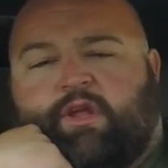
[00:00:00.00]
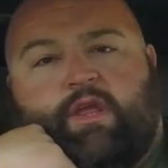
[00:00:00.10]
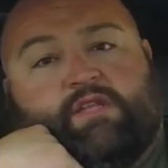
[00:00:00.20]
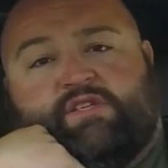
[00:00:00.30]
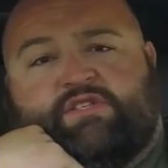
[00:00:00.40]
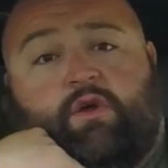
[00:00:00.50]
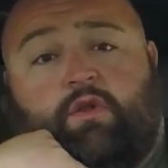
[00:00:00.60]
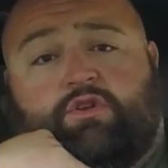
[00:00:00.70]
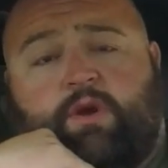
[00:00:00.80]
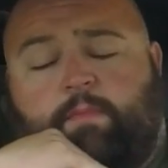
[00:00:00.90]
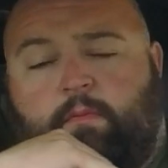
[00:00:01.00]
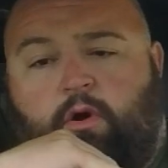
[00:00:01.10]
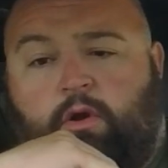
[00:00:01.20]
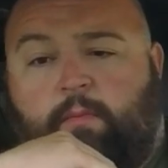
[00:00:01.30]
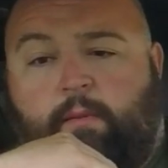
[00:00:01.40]
It's a solo trip. I'm
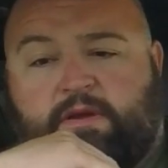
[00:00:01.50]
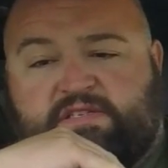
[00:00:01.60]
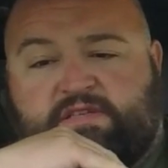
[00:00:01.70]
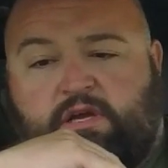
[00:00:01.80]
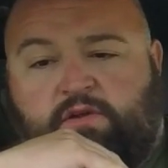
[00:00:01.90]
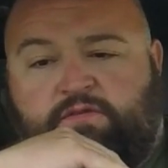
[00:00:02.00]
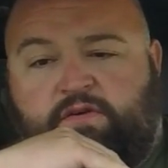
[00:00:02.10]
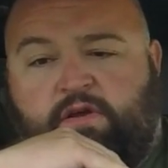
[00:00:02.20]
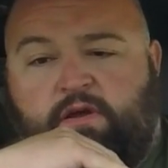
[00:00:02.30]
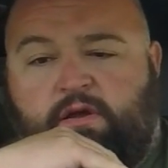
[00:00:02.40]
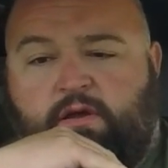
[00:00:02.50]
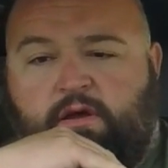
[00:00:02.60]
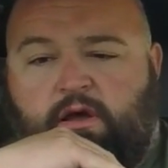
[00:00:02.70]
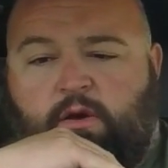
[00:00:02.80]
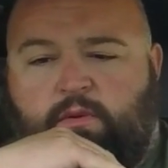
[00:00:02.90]
going up by myself.
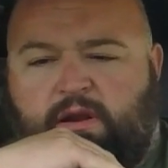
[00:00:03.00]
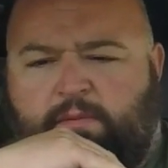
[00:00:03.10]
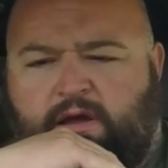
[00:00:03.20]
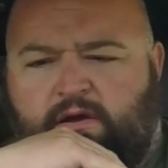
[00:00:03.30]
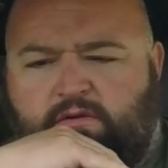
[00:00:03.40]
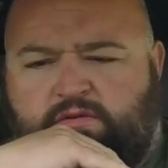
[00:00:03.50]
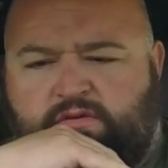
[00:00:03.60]
We got about